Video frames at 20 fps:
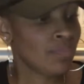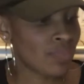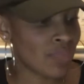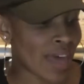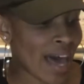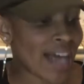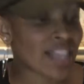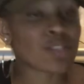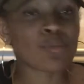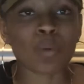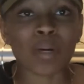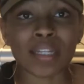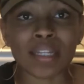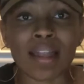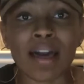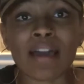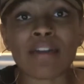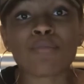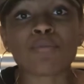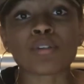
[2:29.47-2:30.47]
That's what
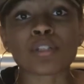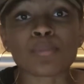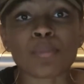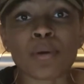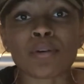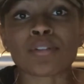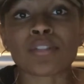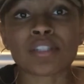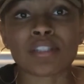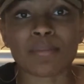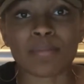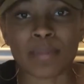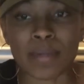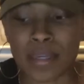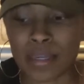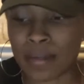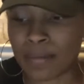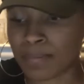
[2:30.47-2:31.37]
life was supposed to be.